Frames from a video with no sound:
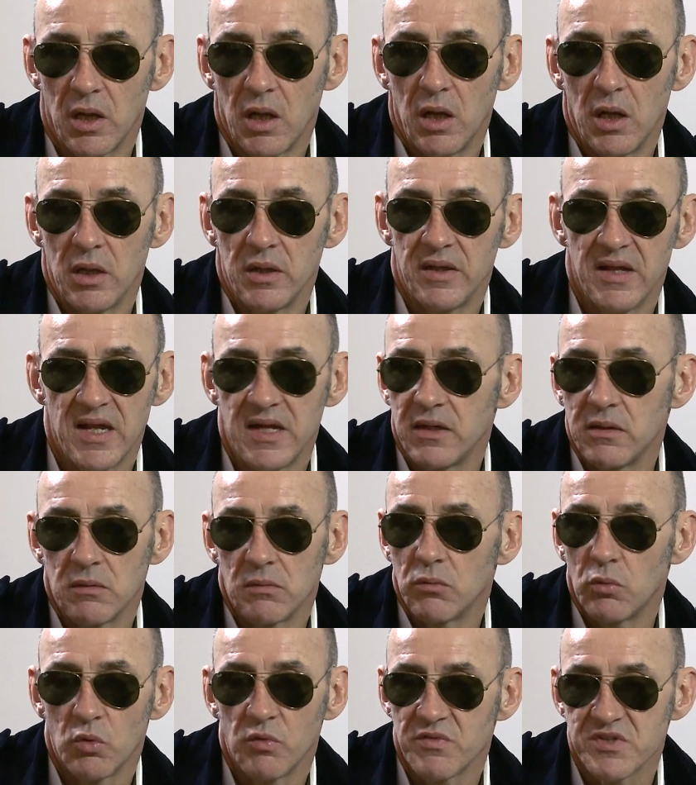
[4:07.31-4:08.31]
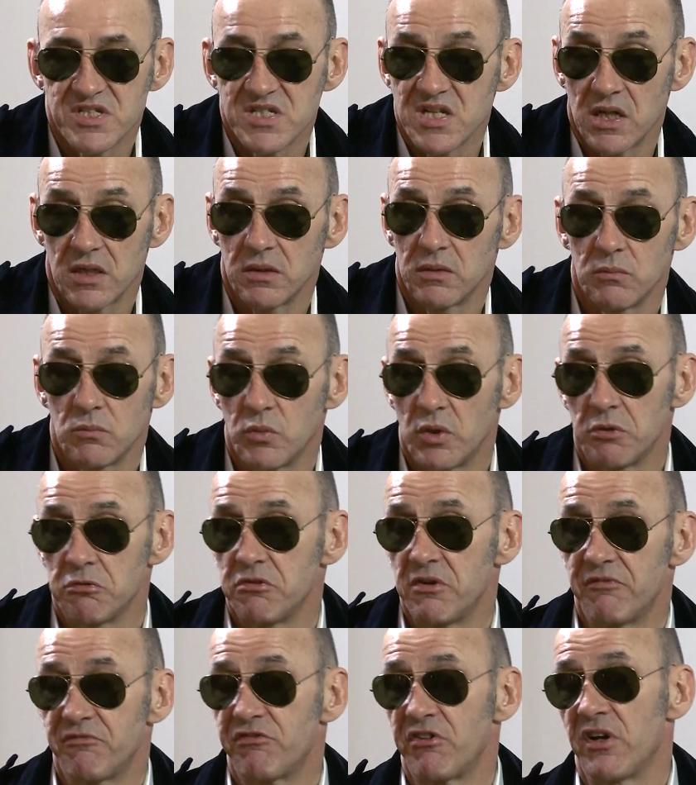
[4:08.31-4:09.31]
and then all of a sudden we
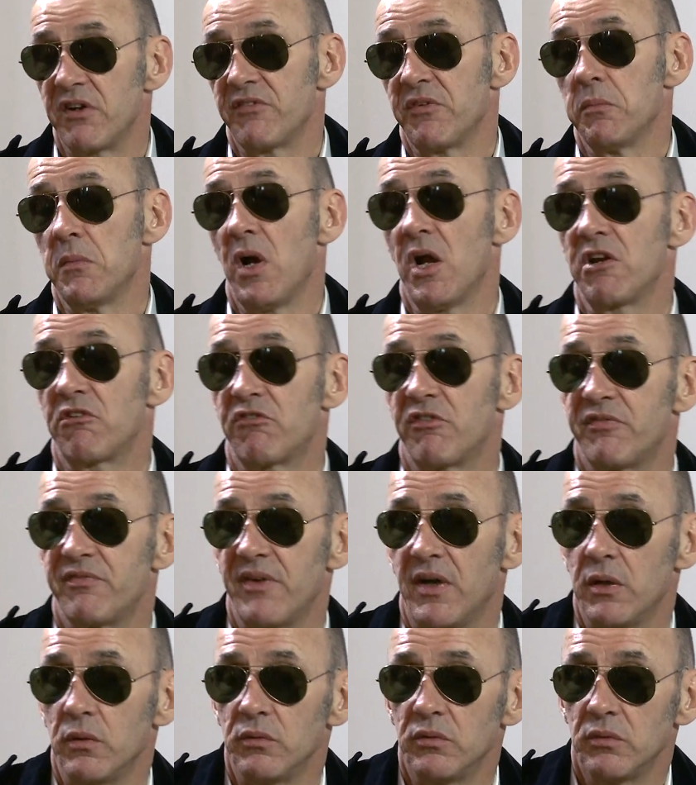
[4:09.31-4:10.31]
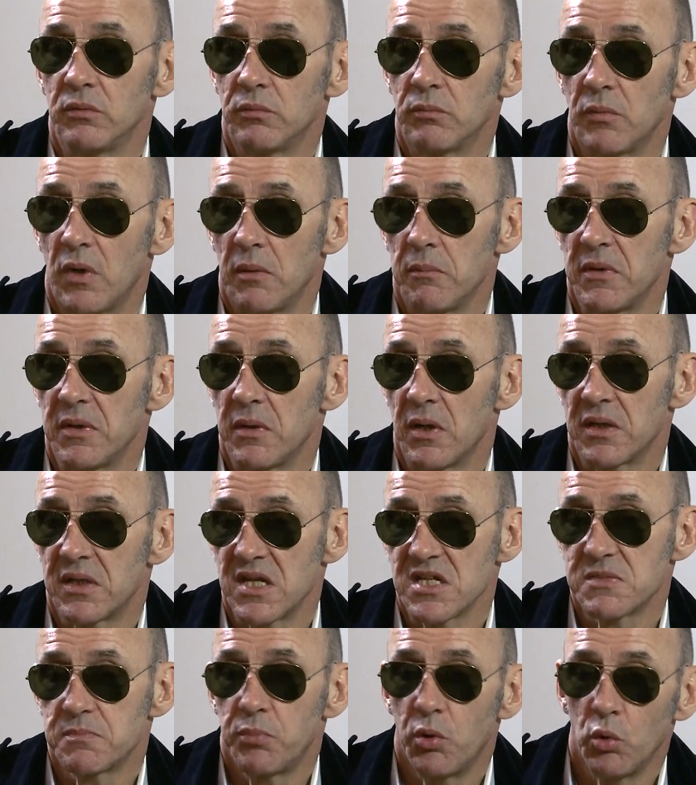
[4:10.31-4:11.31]
were in front of a microphone. I mean, I
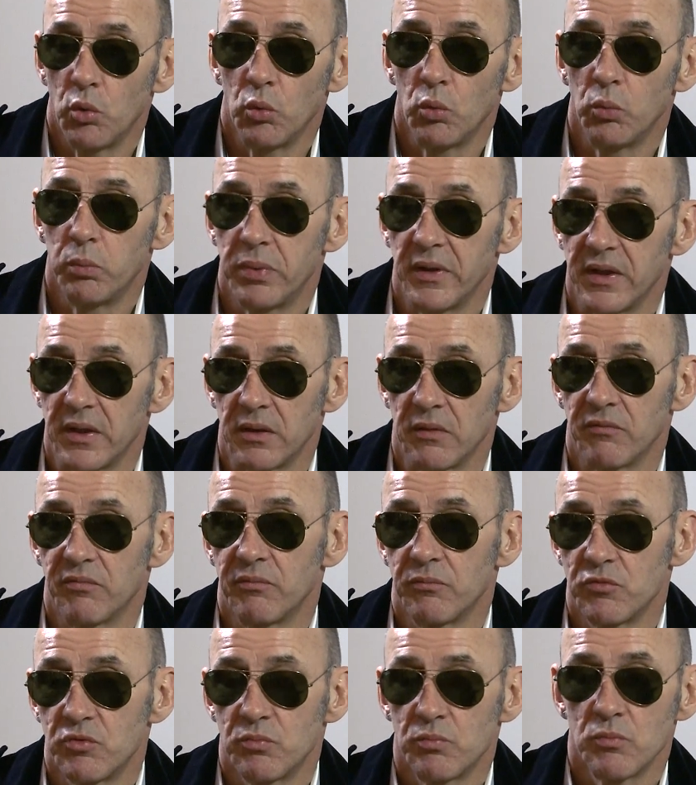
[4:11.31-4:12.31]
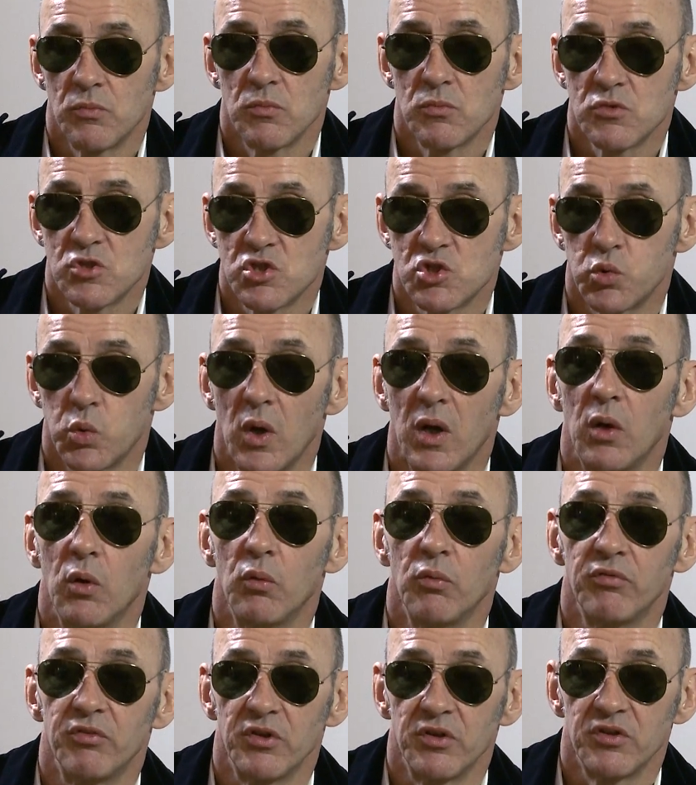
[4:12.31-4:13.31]
guess Paul, being
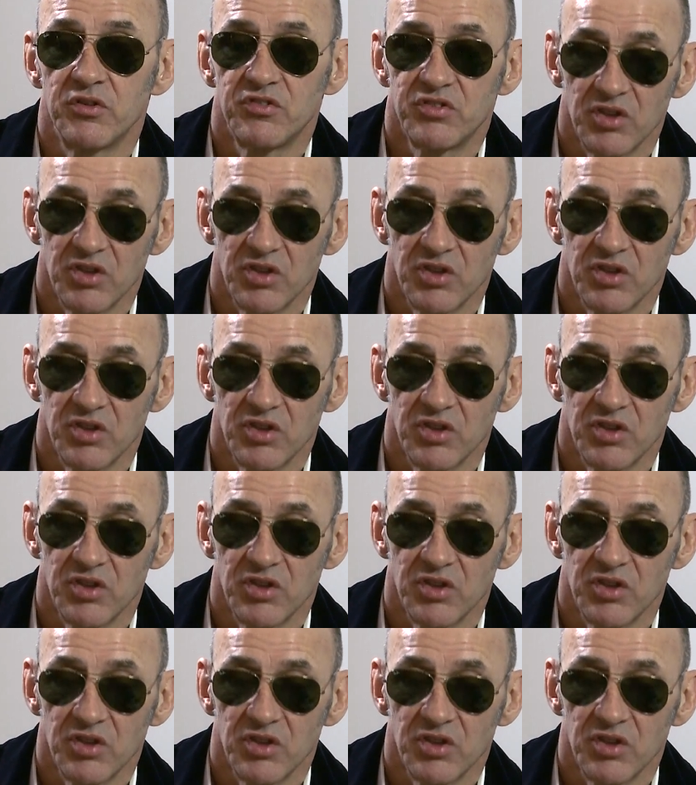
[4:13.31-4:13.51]
12 at the